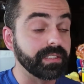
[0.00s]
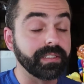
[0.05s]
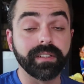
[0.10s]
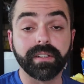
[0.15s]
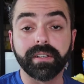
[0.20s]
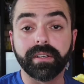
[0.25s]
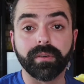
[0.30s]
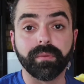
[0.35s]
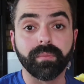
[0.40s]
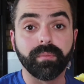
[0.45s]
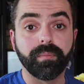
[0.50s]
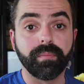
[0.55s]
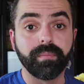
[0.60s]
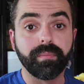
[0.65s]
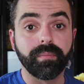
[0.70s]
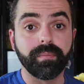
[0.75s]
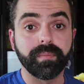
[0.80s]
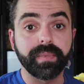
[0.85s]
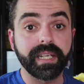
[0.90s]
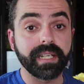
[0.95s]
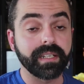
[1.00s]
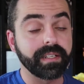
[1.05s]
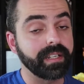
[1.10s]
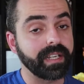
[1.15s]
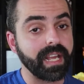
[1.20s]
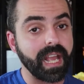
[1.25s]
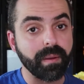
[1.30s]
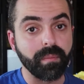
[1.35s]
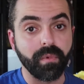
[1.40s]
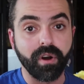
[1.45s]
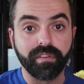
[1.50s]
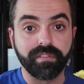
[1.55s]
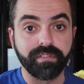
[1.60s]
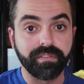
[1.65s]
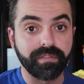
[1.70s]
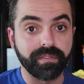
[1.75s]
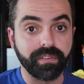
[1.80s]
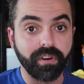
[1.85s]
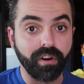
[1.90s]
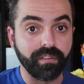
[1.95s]
the ink came
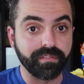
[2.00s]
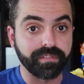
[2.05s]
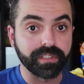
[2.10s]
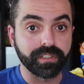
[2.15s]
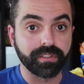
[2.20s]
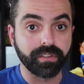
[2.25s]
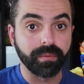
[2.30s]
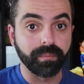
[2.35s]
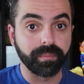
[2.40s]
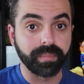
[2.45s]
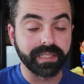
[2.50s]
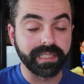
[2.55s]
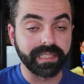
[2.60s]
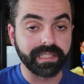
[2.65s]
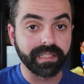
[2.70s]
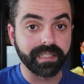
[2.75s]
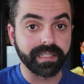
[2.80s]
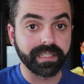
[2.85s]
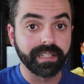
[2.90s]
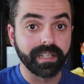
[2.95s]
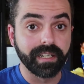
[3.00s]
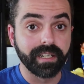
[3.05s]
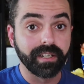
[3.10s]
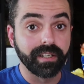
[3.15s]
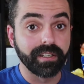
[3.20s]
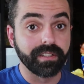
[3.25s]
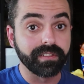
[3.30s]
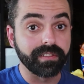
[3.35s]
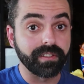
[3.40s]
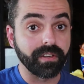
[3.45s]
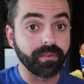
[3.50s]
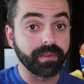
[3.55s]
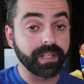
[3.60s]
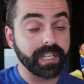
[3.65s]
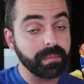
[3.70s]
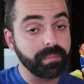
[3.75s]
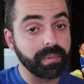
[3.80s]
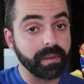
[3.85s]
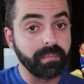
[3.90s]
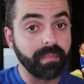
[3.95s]
off it completely. So
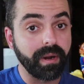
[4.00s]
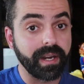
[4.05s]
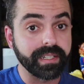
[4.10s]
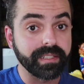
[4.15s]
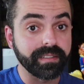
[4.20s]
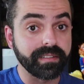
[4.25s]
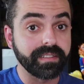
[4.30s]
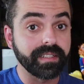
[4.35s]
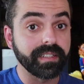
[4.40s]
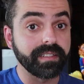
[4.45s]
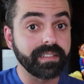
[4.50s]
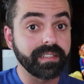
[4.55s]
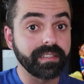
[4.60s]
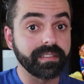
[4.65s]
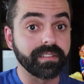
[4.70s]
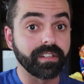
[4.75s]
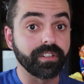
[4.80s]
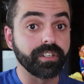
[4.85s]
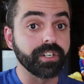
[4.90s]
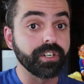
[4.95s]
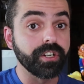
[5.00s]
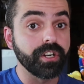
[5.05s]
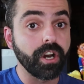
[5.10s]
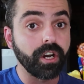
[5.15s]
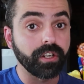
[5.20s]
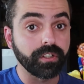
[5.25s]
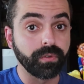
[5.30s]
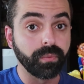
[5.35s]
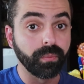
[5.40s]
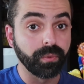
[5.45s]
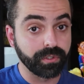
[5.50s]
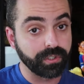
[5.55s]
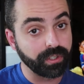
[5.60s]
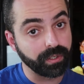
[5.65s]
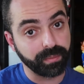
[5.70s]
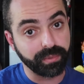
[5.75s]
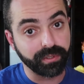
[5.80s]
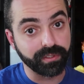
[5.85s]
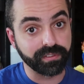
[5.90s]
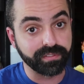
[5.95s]
keep in mind that these are not
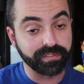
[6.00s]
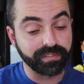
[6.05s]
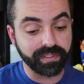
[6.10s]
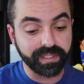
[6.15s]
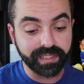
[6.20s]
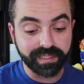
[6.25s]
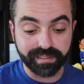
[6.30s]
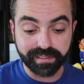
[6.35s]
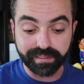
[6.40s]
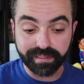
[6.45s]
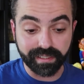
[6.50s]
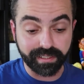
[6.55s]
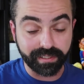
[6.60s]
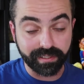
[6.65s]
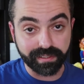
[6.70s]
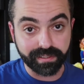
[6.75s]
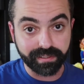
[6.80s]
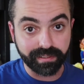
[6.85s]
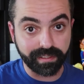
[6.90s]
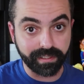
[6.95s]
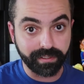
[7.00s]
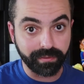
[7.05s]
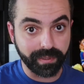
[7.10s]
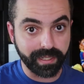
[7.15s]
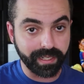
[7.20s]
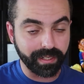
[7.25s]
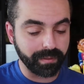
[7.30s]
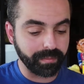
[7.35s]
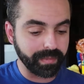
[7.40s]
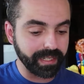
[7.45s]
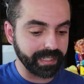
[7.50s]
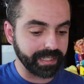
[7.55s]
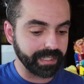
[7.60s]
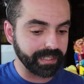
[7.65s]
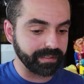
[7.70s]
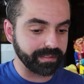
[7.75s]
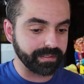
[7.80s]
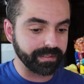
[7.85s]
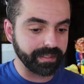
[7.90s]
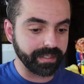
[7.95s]
waterproof stickers that we are
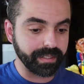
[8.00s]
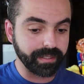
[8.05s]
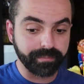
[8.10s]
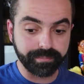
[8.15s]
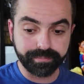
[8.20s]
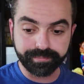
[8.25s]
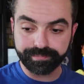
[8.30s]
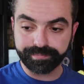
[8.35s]
making today.